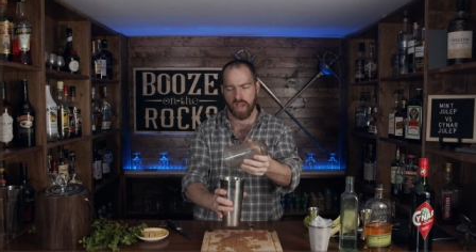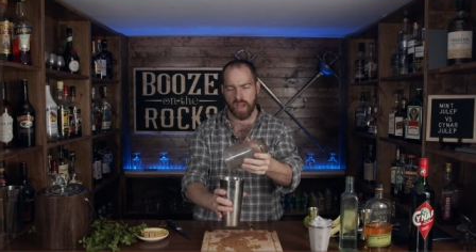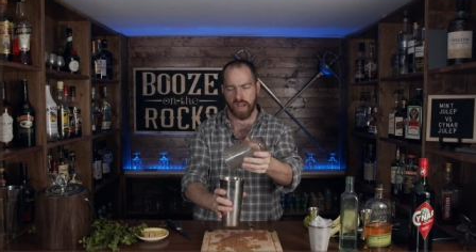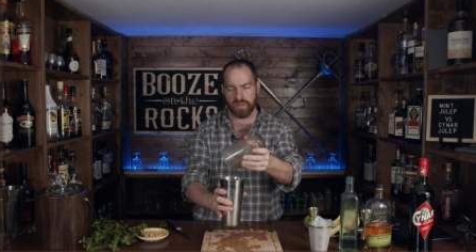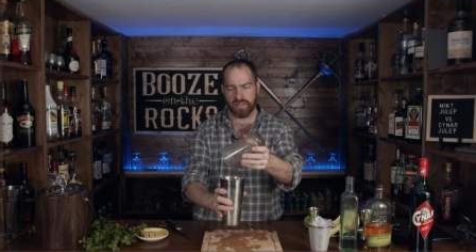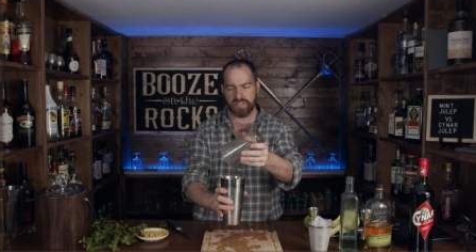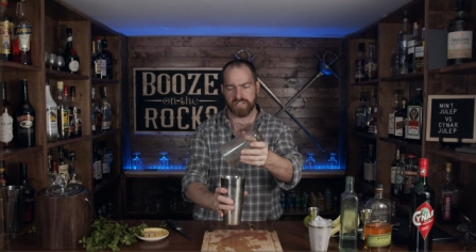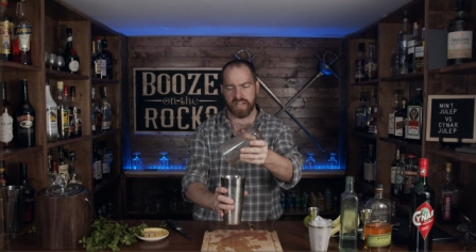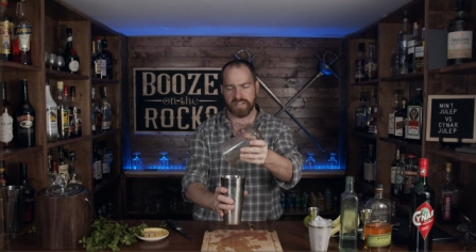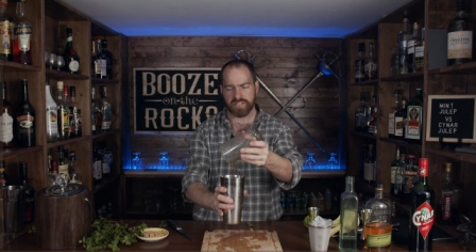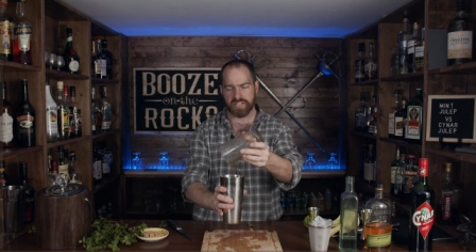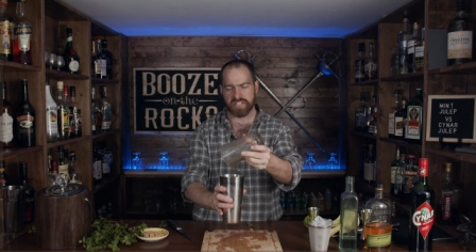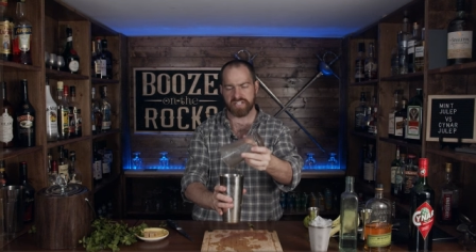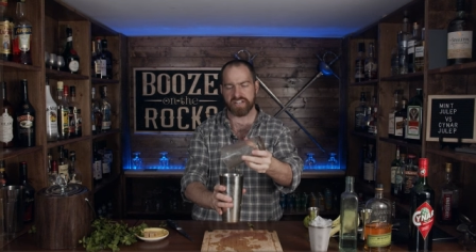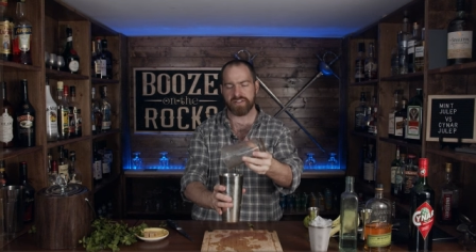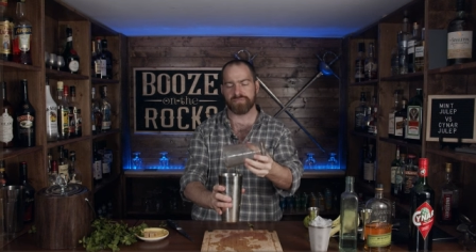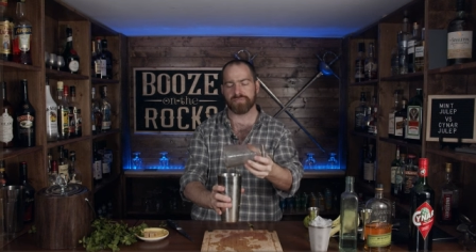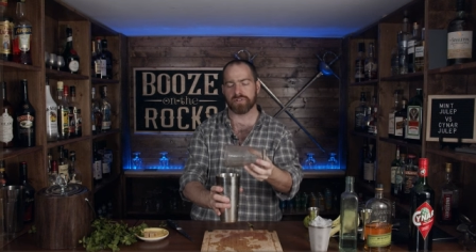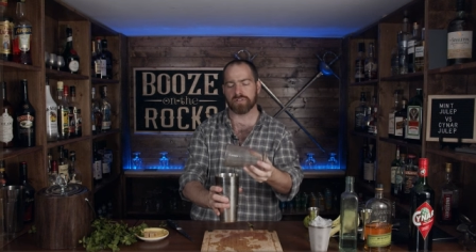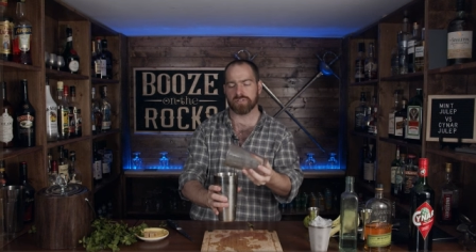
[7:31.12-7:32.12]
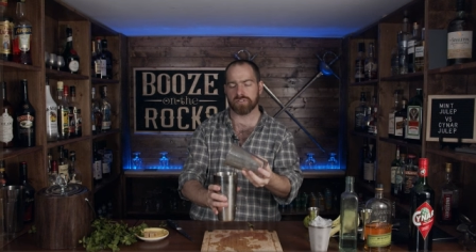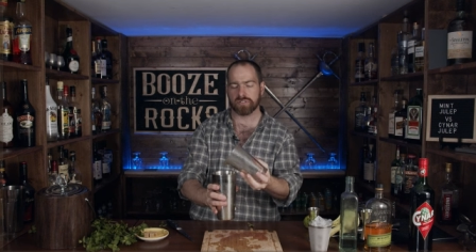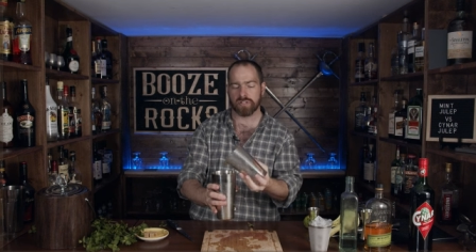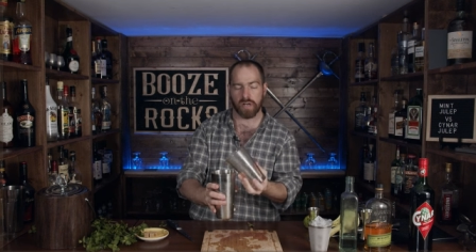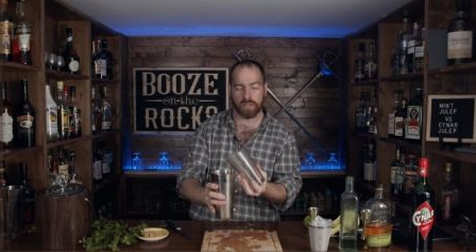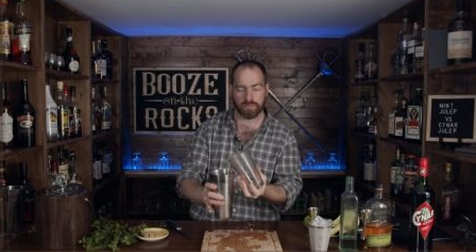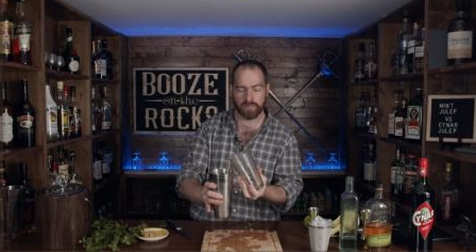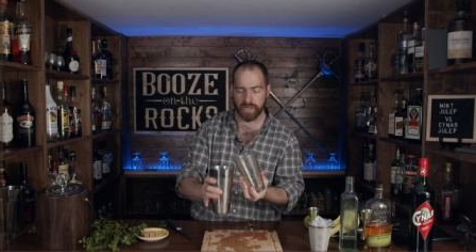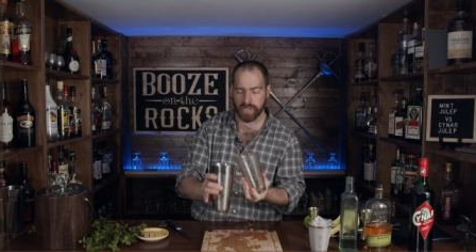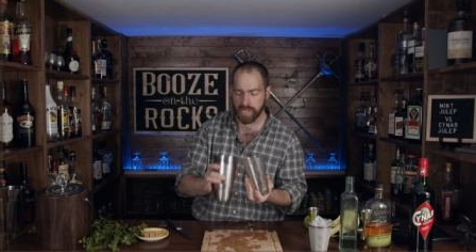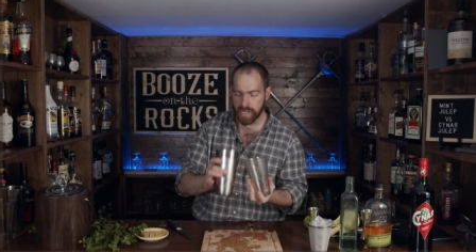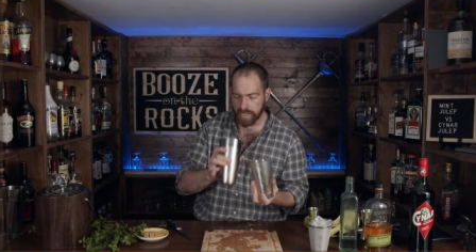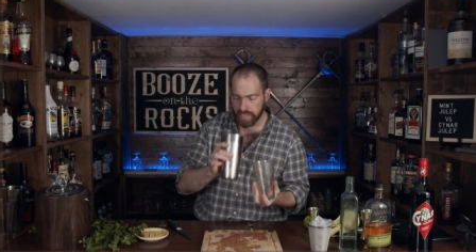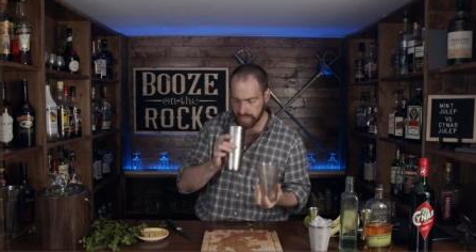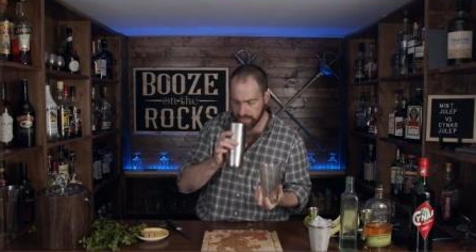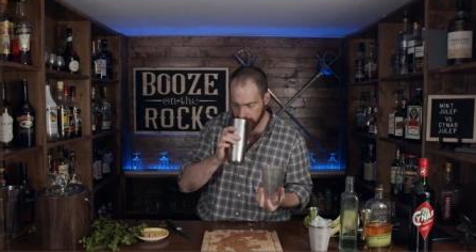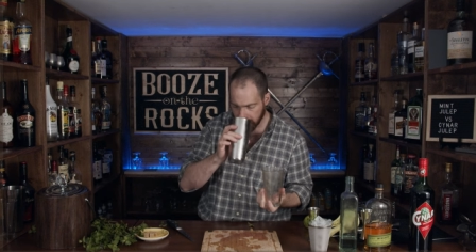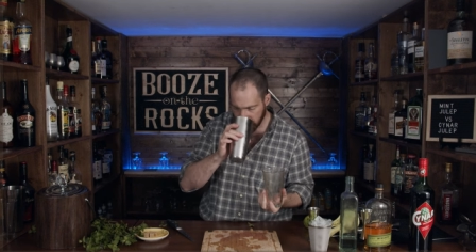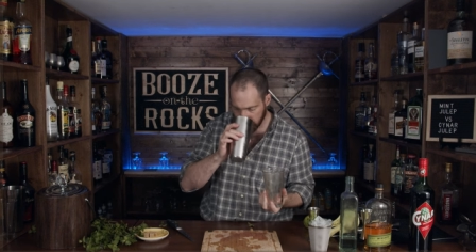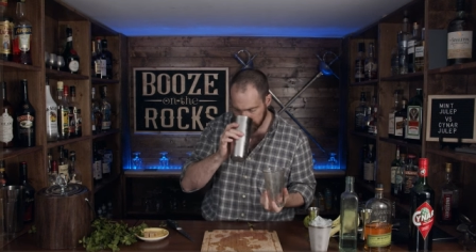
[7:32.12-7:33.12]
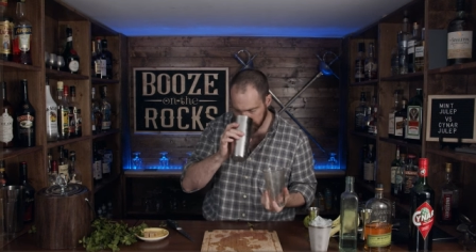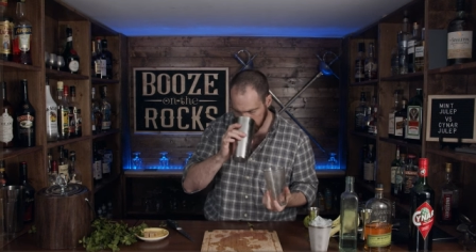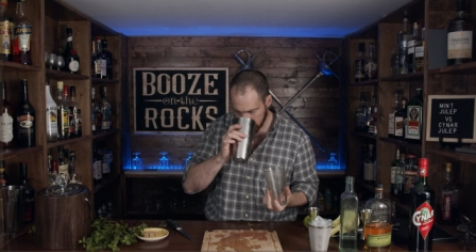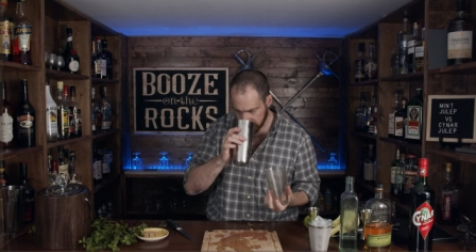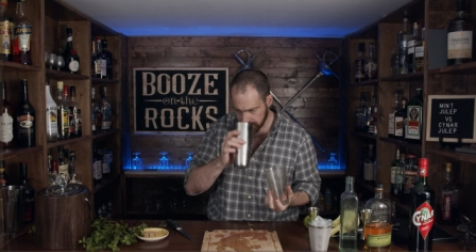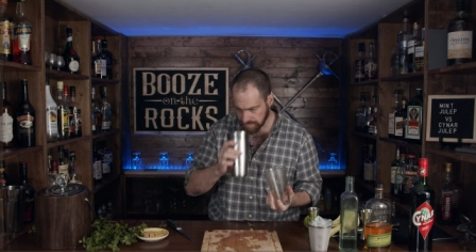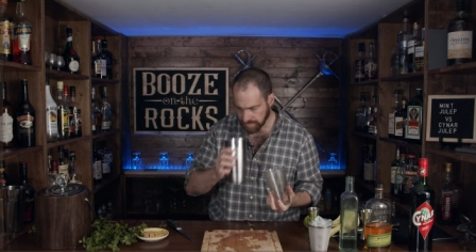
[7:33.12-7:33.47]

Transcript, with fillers: And this has a different look already, I can tell.